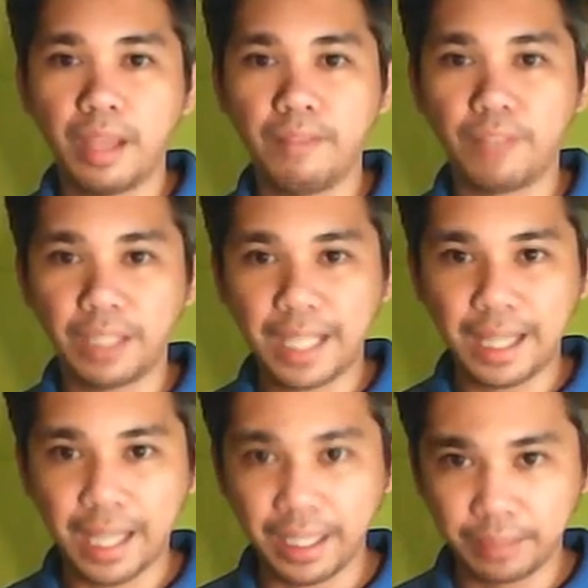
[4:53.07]
a
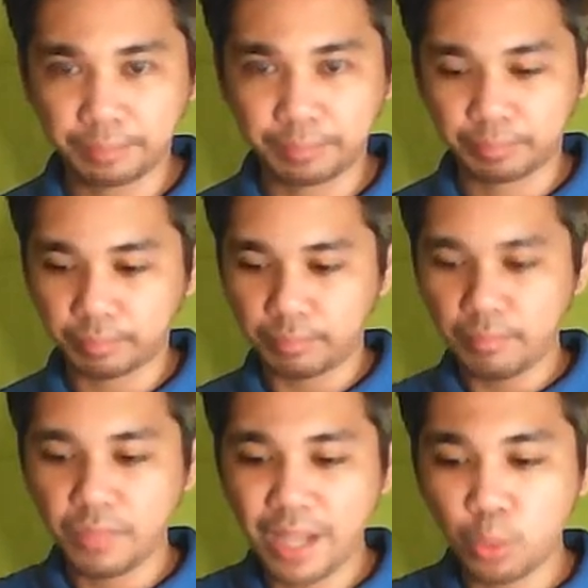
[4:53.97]
vertical line
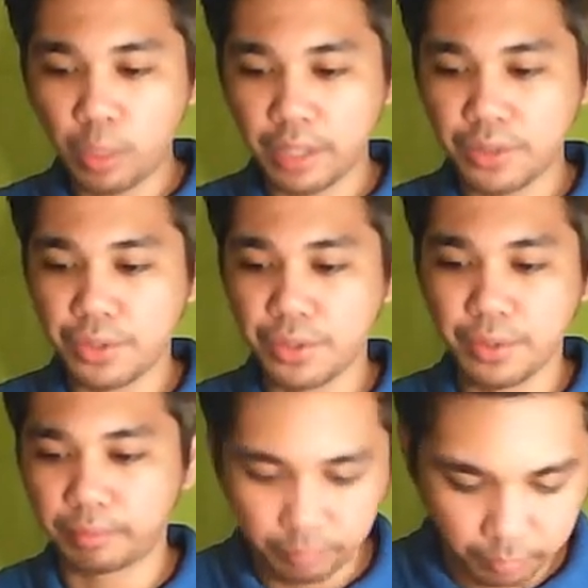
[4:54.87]
downwards.